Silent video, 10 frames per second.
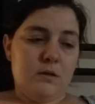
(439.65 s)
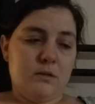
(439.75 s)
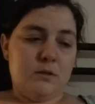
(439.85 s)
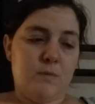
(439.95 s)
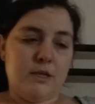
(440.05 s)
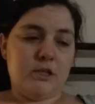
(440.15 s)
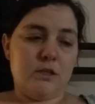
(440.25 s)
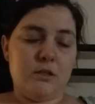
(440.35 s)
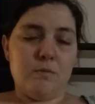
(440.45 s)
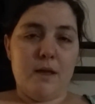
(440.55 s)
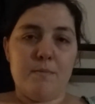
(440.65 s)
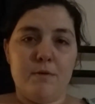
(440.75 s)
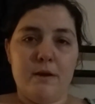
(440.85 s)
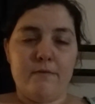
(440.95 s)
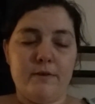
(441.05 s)
swish and swipe
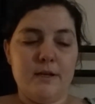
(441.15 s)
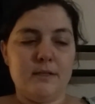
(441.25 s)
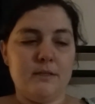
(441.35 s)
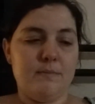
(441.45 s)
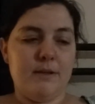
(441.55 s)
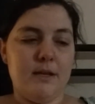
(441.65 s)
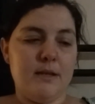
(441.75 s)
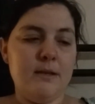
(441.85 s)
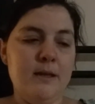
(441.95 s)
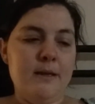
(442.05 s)
whatever needs to be done.